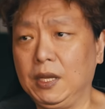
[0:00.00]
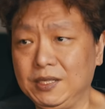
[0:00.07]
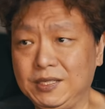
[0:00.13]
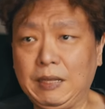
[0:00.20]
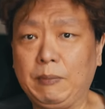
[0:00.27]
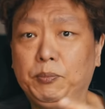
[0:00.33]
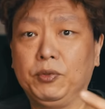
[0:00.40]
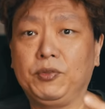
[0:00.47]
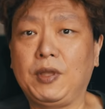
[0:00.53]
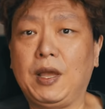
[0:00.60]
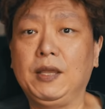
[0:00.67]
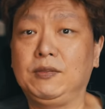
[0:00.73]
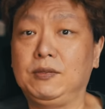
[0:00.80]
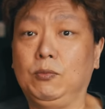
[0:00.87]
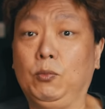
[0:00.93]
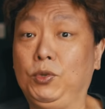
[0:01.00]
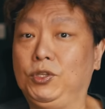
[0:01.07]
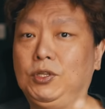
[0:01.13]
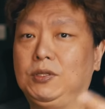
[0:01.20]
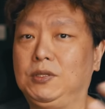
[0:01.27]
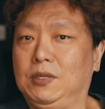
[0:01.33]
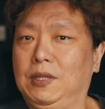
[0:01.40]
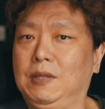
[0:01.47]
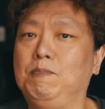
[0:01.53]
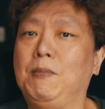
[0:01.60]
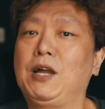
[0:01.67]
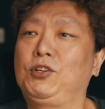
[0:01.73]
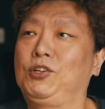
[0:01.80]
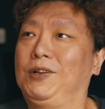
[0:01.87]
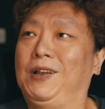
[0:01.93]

a sample size which is much